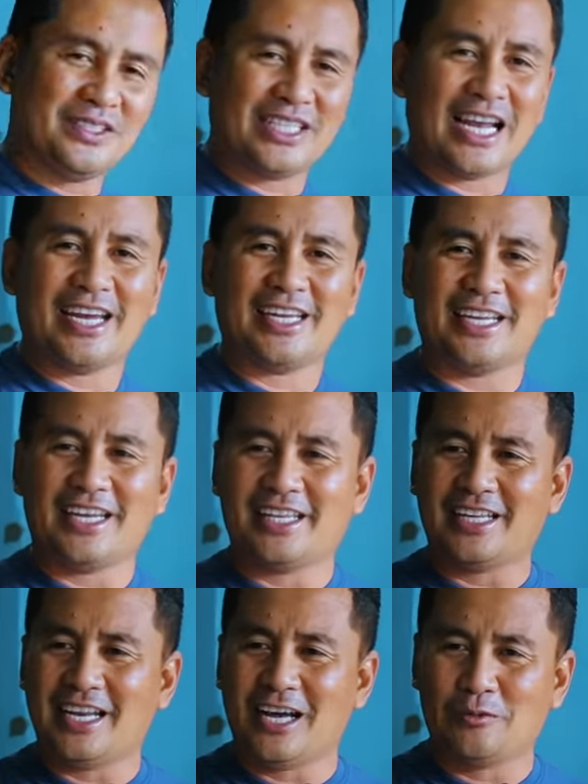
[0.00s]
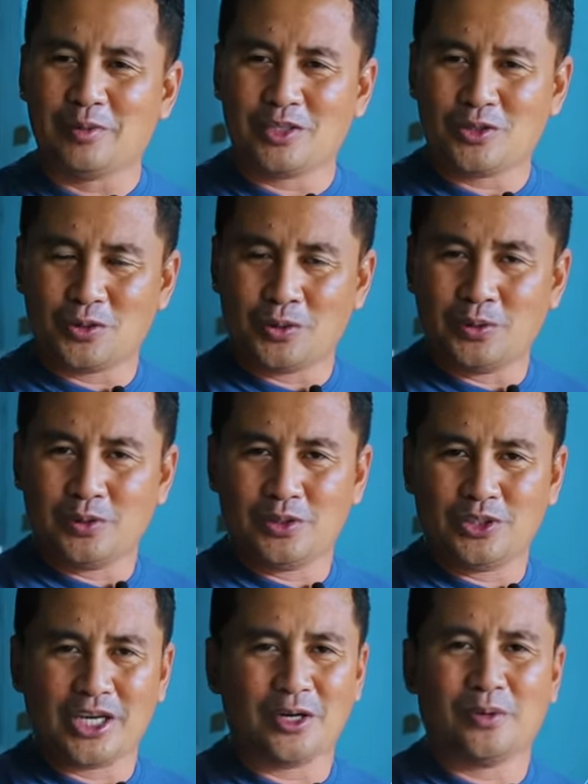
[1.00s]
inside and allow me to
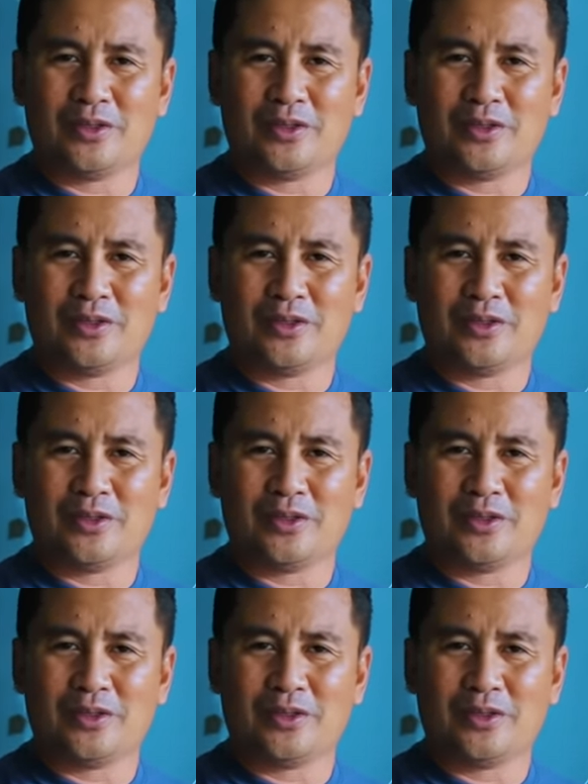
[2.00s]
share